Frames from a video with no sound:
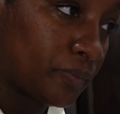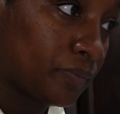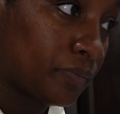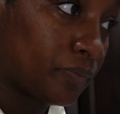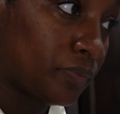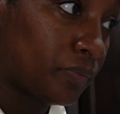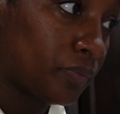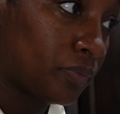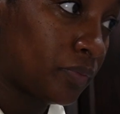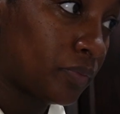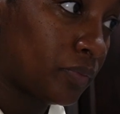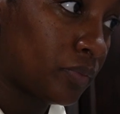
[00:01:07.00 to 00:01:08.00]

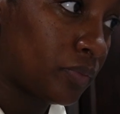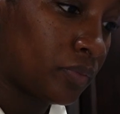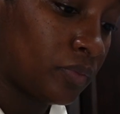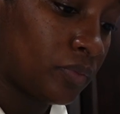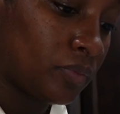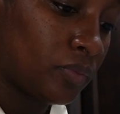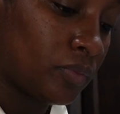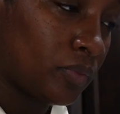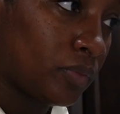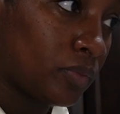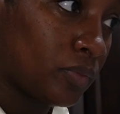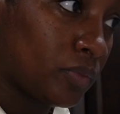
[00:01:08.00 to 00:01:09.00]

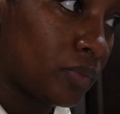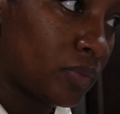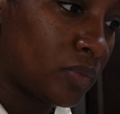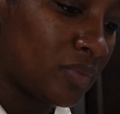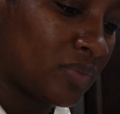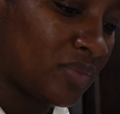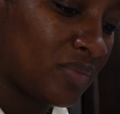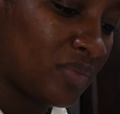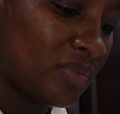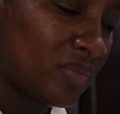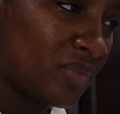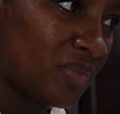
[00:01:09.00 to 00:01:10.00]

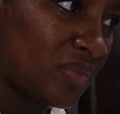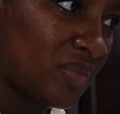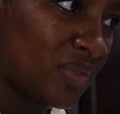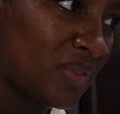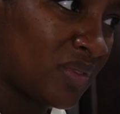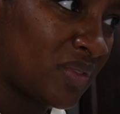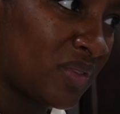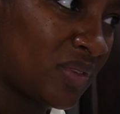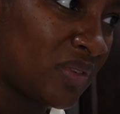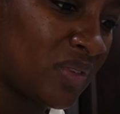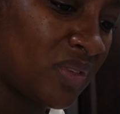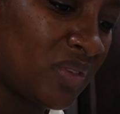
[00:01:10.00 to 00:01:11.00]

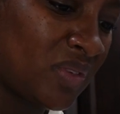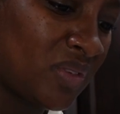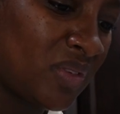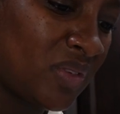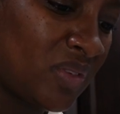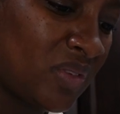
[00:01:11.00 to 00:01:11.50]
[no speech]